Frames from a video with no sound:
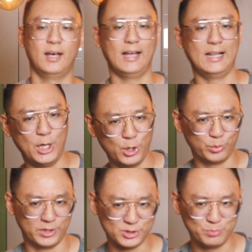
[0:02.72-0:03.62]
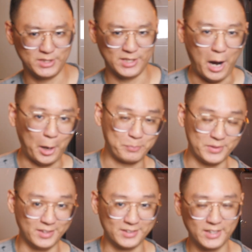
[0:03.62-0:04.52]
Hello, it's me
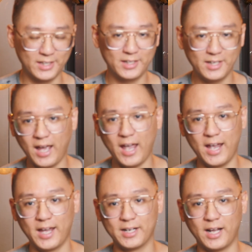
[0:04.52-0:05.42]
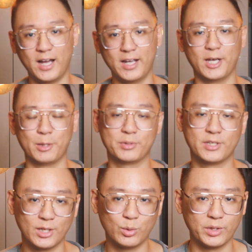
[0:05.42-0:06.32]
RP again, and I am
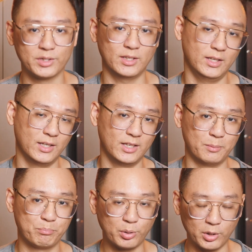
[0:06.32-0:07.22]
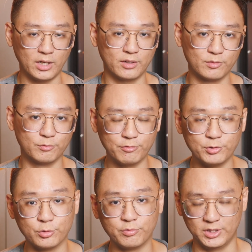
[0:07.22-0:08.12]
here with a product
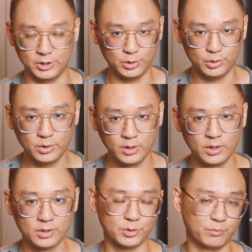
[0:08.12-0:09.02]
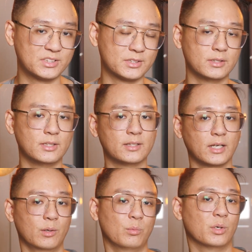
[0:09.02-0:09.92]
review video. So recently
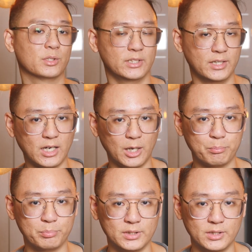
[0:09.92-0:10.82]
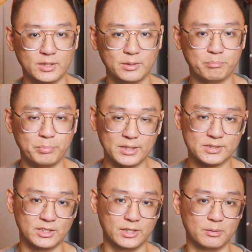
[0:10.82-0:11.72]
there was a company
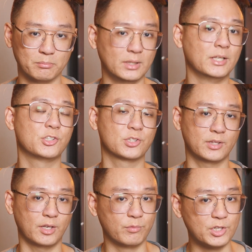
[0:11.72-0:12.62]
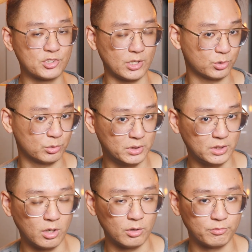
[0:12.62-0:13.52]
based in Malaysia that reached out to me
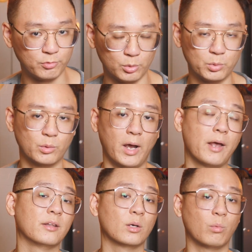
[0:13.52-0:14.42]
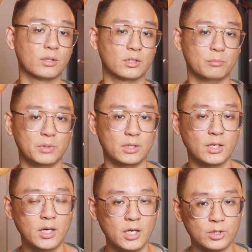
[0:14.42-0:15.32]
called FOBO, and they wanted me
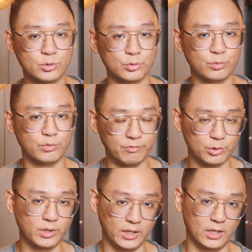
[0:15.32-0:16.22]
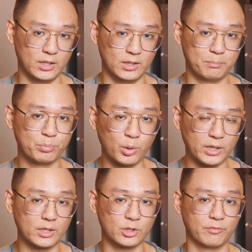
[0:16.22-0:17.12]
to review a
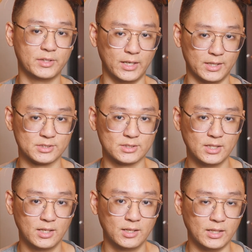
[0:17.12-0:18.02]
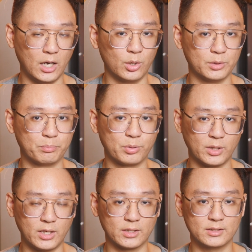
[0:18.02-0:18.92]
product of theirs. Now the
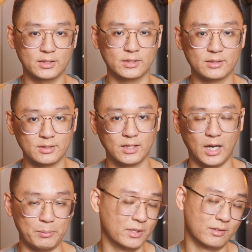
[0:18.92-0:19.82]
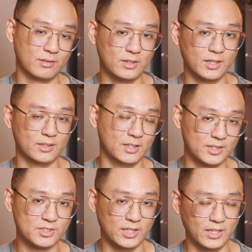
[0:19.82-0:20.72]
product, it
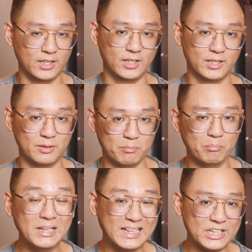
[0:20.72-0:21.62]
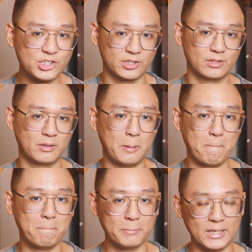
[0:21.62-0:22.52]
is a Malaysian
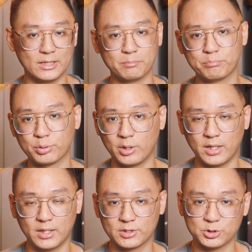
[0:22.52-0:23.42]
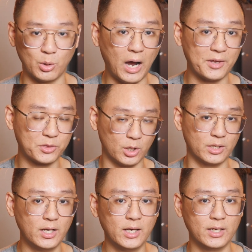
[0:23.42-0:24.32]
made product, so I
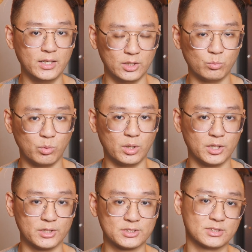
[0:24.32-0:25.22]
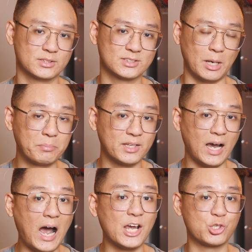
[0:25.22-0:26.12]
thought it was something
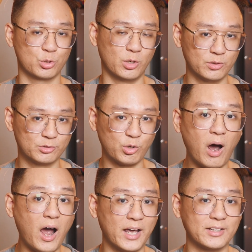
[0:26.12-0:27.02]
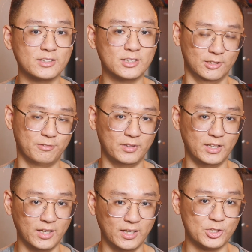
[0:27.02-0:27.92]
I should try and give
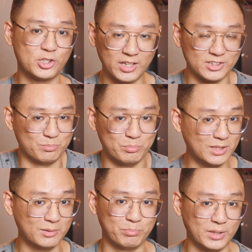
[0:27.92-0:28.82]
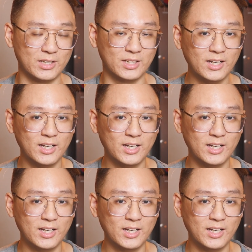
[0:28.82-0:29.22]
a chance, me being